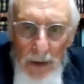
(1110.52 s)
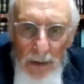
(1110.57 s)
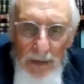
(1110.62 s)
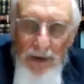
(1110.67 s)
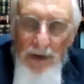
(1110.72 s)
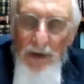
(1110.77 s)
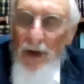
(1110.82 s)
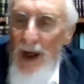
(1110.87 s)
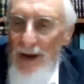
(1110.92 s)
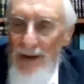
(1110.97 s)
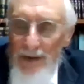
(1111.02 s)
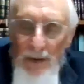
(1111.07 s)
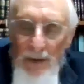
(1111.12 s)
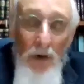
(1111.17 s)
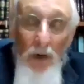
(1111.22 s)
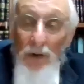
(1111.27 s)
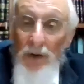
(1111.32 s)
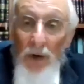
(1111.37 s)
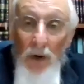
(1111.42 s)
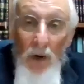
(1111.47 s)
There's a lot to
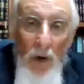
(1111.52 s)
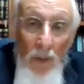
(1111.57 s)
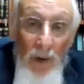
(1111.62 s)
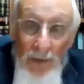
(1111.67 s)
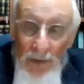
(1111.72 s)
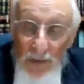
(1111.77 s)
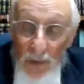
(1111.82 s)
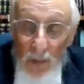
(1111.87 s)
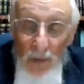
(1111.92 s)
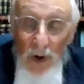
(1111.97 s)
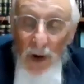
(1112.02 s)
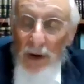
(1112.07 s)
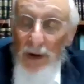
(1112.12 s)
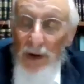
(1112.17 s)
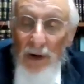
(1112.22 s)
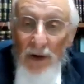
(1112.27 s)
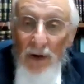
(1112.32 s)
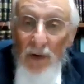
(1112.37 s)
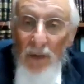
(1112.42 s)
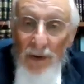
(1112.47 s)
go into. We're not
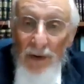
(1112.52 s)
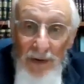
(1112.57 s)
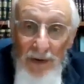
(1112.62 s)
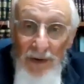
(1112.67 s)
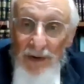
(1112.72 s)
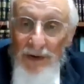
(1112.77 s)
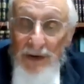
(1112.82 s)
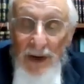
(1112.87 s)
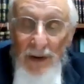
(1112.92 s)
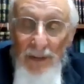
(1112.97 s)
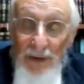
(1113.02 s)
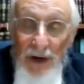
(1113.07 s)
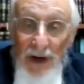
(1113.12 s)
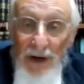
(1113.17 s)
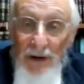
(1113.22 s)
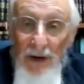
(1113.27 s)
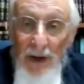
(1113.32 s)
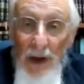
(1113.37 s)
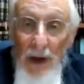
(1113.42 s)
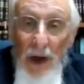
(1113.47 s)
going to go into the
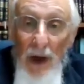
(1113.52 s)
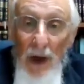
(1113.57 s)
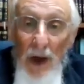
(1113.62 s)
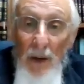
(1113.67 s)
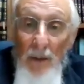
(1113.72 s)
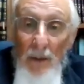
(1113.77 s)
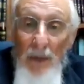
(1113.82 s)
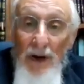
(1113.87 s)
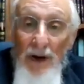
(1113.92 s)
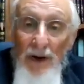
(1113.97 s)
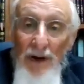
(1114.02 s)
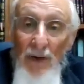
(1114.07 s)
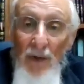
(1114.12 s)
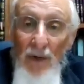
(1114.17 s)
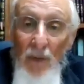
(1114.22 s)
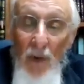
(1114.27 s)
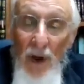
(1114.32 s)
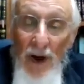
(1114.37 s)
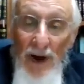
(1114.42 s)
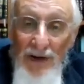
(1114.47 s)
subject, but
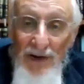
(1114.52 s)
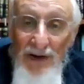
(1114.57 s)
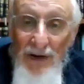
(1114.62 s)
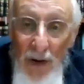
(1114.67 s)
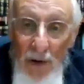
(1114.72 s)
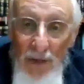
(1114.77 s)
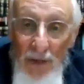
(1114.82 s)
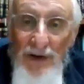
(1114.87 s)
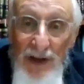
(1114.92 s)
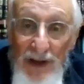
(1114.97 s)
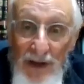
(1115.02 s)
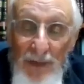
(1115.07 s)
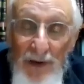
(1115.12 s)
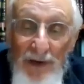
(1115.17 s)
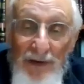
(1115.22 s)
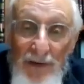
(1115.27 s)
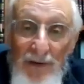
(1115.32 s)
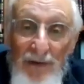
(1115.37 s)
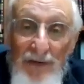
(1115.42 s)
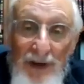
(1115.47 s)
one is Yotzei the
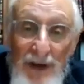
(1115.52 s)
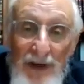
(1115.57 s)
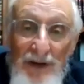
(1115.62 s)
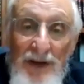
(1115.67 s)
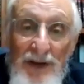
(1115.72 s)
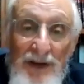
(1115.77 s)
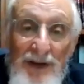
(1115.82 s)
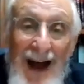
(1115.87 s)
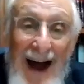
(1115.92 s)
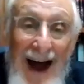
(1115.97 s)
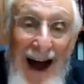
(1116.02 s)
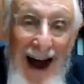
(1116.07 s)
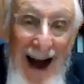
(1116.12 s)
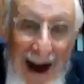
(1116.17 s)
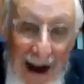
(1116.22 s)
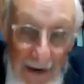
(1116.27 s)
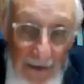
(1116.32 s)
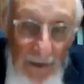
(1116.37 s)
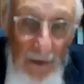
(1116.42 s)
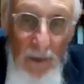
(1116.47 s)
mitzvah of tzitzis
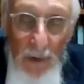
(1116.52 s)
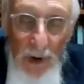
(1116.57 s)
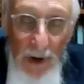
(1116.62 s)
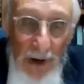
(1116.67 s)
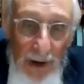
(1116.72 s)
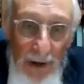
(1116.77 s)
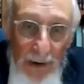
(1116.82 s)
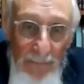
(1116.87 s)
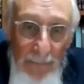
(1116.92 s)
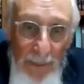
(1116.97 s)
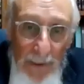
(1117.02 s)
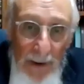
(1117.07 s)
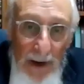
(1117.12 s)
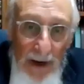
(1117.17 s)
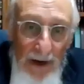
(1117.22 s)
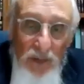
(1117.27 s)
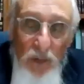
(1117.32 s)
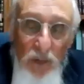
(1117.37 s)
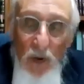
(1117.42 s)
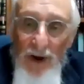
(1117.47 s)
either way.
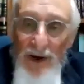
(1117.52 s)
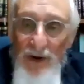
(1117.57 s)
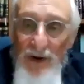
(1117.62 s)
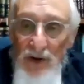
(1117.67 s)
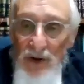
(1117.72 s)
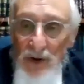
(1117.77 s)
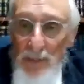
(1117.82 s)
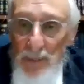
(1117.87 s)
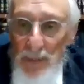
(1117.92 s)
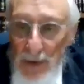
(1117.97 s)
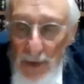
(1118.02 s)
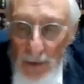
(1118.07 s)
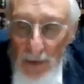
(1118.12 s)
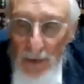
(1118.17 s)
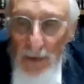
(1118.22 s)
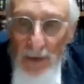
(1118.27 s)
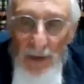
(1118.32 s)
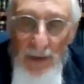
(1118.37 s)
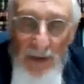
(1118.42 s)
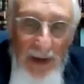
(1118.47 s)
Is one
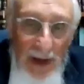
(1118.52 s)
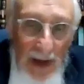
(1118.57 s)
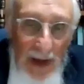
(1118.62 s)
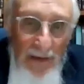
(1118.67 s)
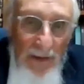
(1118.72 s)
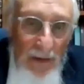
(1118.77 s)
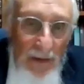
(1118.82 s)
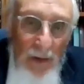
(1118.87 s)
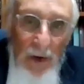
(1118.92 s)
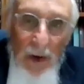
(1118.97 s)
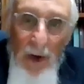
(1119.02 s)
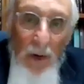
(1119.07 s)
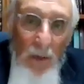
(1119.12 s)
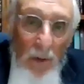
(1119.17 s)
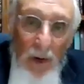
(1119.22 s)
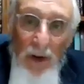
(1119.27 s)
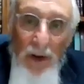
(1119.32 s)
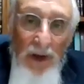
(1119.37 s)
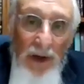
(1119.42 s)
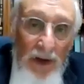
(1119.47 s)
superior than the other?
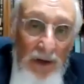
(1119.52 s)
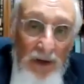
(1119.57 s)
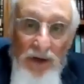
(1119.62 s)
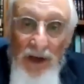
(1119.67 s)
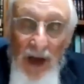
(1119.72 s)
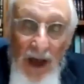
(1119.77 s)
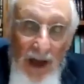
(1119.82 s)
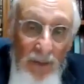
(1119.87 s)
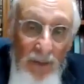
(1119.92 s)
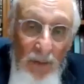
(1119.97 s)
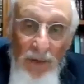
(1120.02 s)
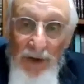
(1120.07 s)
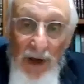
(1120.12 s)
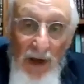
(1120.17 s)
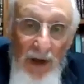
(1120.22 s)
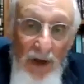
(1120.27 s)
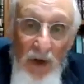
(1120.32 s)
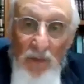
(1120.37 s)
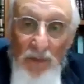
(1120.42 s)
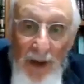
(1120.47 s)
Well, each side will
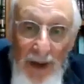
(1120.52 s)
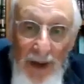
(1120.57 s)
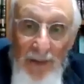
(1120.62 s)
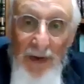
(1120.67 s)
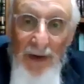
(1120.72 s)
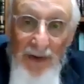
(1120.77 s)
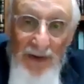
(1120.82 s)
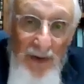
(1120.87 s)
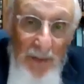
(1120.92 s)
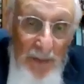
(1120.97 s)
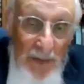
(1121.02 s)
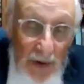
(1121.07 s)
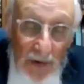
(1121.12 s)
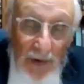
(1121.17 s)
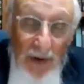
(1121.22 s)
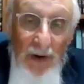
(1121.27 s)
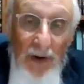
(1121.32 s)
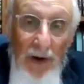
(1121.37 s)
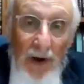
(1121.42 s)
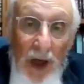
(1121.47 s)
tell you maybe it's
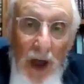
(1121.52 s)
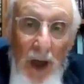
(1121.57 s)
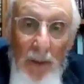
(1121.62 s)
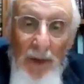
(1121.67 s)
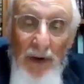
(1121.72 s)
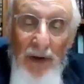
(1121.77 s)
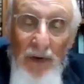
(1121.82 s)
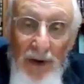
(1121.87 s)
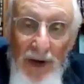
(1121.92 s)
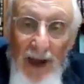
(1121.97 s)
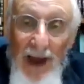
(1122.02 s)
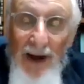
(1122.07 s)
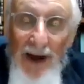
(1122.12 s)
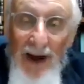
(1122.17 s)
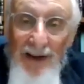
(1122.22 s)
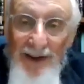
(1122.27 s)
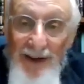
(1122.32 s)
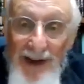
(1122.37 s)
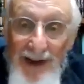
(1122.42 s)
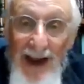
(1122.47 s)
superior, but you
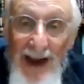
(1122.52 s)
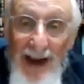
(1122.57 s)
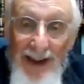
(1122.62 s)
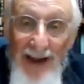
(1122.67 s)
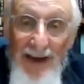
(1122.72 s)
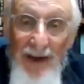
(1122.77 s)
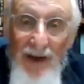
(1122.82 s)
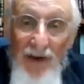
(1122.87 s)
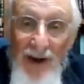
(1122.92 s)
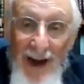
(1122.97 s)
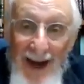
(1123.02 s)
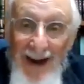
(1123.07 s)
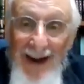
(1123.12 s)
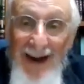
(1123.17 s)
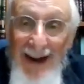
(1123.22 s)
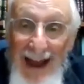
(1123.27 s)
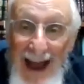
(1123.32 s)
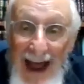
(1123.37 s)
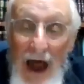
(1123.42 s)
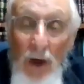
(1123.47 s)
cannot say that you're not
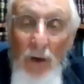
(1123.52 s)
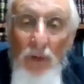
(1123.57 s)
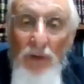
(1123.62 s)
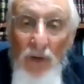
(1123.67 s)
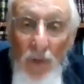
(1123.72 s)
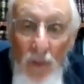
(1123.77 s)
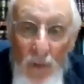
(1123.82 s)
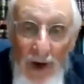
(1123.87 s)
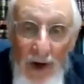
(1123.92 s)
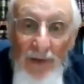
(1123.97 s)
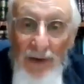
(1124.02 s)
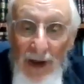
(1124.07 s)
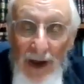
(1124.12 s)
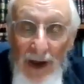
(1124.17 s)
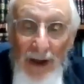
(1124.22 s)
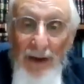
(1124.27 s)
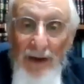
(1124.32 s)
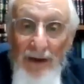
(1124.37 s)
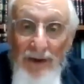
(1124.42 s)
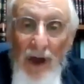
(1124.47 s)
allowed to wear
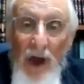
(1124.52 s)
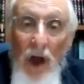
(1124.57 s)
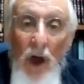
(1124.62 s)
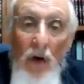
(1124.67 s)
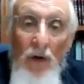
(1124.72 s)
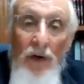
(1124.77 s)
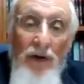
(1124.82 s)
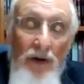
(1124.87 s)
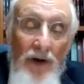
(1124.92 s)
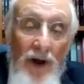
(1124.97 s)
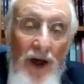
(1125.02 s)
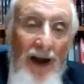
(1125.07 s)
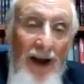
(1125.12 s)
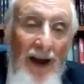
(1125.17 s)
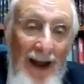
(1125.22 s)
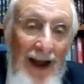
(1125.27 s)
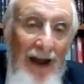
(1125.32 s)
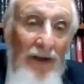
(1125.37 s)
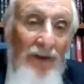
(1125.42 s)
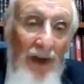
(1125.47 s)
tchelis, or you're not
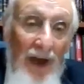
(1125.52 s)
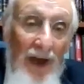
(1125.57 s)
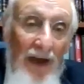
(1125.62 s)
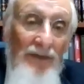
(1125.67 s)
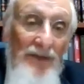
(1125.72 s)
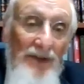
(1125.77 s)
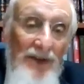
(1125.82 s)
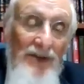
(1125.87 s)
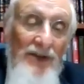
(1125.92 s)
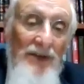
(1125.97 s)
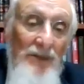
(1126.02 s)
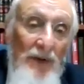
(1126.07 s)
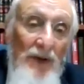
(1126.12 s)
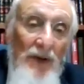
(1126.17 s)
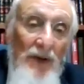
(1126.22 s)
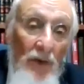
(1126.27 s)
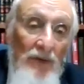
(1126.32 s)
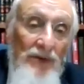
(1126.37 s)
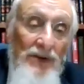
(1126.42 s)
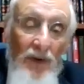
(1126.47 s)
allowed to have tzitzis,
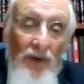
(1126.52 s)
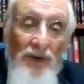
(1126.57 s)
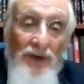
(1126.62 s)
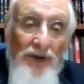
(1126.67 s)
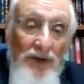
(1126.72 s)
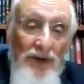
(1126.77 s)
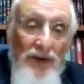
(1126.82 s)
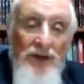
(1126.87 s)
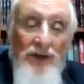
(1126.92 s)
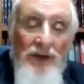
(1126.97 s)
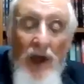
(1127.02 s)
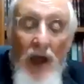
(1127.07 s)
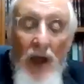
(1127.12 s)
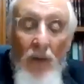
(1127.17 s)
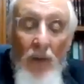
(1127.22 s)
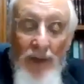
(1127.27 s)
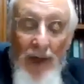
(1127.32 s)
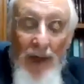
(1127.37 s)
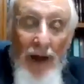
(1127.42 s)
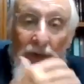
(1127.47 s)
be Yotzei with tzitzis
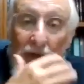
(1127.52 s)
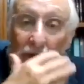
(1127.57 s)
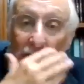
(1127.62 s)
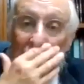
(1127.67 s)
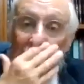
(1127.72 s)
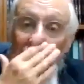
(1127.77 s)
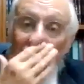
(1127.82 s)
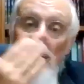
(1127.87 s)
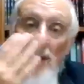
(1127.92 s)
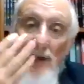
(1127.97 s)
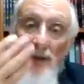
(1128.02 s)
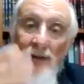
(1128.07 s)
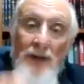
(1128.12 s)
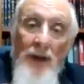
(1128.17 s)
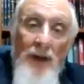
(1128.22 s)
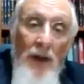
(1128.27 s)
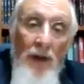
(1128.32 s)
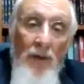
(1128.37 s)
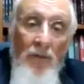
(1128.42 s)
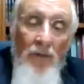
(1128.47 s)
without tchelis.
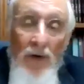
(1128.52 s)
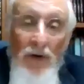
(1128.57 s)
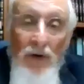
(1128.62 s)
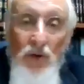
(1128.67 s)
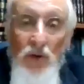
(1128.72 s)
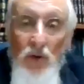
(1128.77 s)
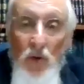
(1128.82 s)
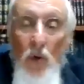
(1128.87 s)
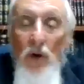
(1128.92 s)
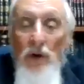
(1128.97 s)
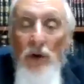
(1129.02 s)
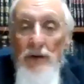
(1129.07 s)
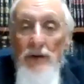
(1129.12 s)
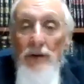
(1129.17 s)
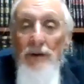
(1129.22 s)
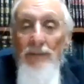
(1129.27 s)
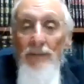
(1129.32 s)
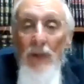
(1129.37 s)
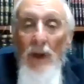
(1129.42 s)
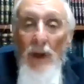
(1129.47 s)
That's very
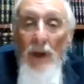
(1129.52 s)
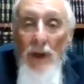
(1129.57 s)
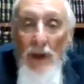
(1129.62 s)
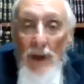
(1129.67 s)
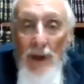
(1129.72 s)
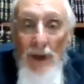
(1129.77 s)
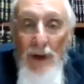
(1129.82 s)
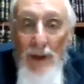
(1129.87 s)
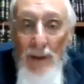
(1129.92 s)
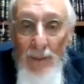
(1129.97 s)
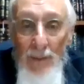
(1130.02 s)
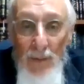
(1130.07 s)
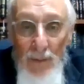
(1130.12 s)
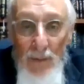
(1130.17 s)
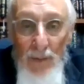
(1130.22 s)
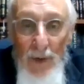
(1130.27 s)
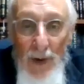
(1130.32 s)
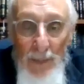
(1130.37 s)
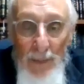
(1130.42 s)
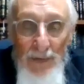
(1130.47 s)
short
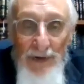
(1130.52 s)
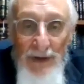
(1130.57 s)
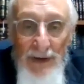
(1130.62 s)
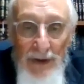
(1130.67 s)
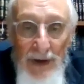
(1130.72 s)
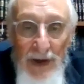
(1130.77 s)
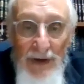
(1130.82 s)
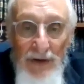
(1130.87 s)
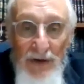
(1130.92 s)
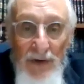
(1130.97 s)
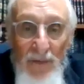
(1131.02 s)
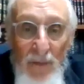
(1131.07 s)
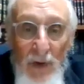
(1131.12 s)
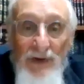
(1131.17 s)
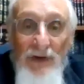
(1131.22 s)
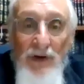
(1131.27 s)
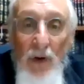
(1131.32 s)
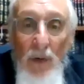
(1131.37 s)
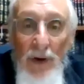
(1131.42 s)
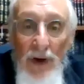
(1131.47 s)
representation of
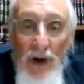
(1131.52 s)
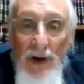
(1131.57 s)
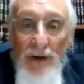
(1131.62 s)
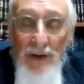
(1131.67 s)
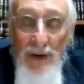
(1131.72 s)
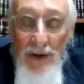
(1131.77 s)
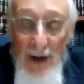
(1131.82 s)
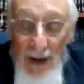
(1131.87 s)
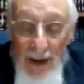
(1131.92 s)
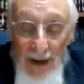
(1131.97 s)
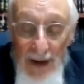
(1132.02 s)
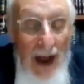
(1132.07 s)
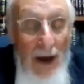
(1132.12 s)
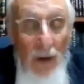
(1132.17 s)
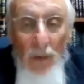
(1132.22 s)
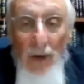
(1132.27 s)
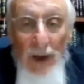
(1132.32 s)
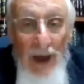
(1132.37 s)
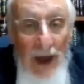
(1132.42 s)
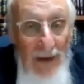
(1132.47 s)
what's going on today and
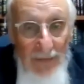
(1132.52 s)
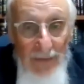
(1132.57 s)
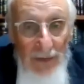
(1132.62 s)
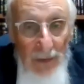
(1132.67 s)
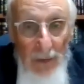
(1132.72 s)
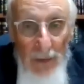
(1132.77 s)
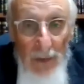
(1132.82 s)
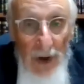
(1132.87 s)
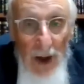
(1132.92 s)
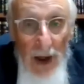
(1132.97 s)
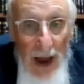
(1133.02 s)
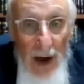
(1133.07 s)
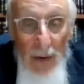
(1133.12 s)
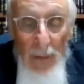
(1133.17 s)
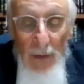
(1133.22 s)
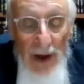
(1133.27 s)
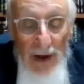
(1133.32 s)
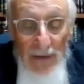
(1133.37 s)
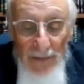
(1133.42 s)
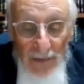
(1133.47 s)
how we have to
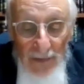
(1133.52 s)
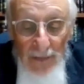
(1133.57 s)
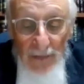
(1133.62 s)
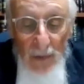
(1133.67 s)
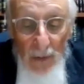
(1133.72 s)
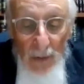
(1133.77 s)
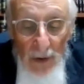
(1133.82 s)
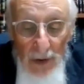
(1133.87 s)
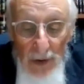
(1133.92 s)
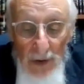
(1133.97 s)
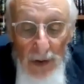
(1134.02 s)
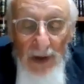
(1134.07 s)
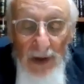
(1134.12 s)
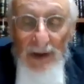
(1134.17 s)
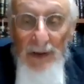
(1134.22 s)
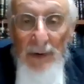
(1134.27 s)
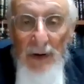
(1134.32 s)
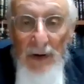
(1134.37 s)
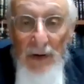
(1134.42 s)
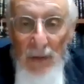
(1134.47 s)
view it.
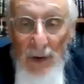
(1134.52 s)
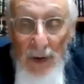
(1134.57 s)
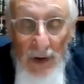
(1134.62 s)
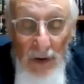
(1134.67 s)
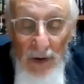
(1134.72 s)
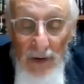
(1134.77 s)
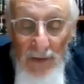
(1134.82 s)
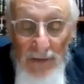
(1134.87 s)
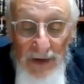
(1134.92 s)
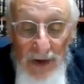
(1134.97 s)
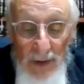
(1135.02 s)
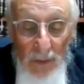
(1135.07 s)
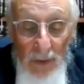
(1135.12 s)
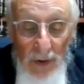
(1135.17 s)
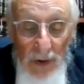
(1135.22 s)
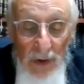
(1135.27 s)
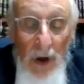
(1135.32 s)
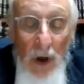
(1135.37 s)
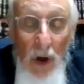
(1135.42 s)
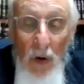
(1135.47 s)
Not to be critical of
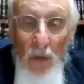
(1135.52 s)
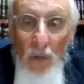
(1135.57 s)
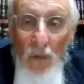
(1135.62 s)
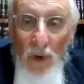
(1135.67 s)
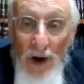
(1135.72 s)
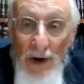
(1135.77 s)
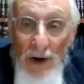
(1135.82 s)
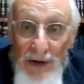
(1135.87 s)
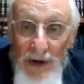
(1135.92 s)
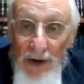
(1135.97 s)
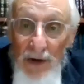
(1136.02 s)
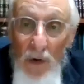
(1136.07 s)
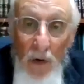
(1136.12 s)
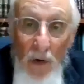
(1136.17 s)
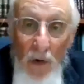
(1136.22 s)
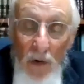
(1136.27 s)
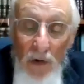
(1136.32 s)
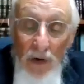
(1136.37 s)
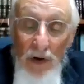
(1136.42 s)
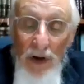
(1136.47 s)
someone who wears it
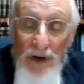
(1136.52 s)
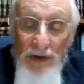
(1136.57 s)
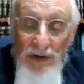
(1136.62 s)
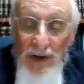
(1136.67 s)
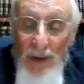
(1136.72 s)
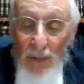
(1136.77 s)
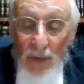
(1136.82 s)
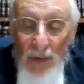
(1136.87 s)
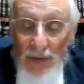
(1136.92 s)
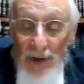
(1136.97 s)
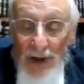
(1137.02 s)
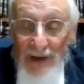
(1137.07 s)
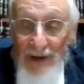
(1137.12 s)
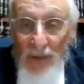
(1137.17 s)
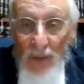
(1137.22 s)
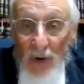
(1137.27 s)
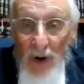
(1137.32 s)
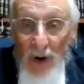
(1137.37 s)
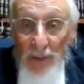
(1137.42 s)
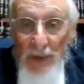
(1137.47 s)
or someone who
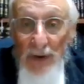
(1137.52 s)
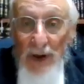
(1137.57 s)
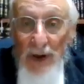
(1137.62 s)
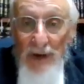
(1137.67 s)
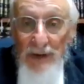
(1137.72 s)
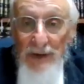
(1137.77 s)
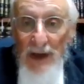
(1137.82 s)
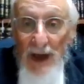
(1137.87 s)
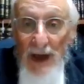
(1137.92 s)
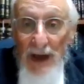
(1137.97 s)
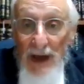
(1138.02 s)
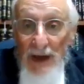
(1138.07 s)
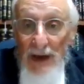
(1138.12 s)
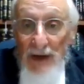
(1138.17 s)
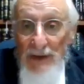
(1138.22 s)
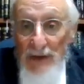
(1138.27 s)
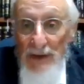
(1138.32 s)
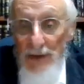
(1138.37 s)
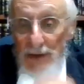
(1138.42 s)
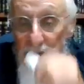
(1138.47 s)
doesn't wear it, because
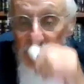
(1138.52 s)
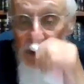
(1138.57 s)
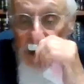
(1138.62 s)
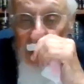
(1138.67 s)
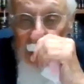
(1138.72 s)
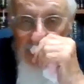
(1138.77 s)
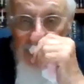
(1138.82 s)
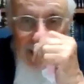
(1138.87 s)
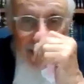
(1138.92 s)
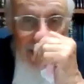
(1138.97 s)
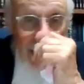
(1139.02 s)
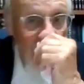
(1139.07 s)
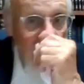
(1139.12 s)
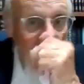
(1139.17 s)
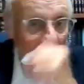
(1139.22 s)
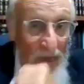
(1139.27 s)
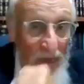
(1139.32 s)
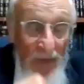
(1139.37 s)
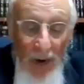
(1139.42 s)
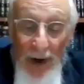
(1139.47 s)
in a certain sense, they're
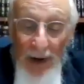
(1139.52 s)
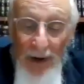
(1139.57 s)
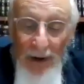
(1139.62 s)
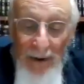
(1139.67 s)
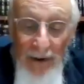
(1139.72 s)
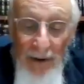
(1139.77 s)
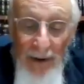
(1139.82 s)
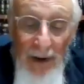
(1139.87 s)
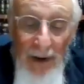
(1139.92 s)
both right.